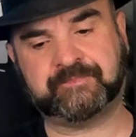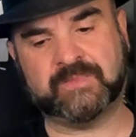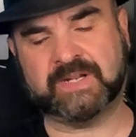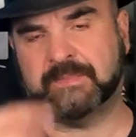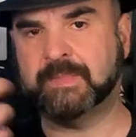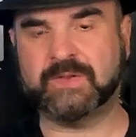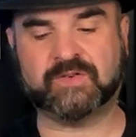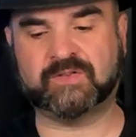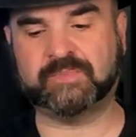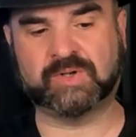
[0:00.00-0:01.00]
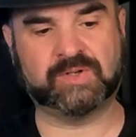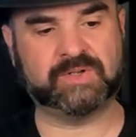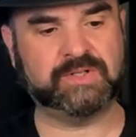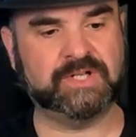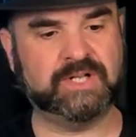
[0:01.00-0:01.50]
like a mother of
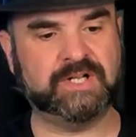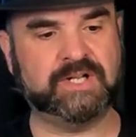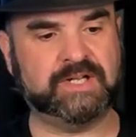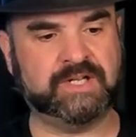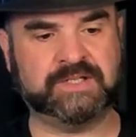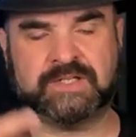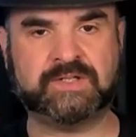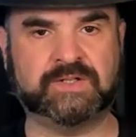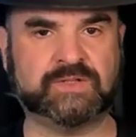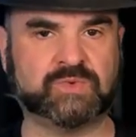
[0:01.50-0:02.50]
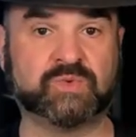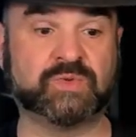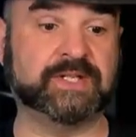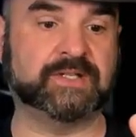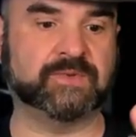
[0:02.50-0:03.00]
pearl. It just looks
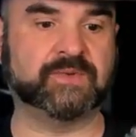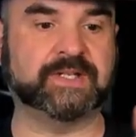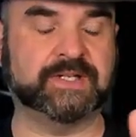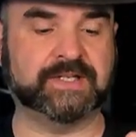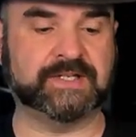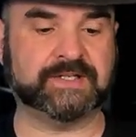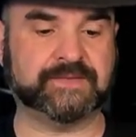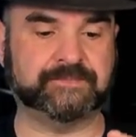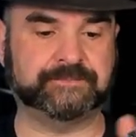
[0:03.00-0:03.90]
really, really nice.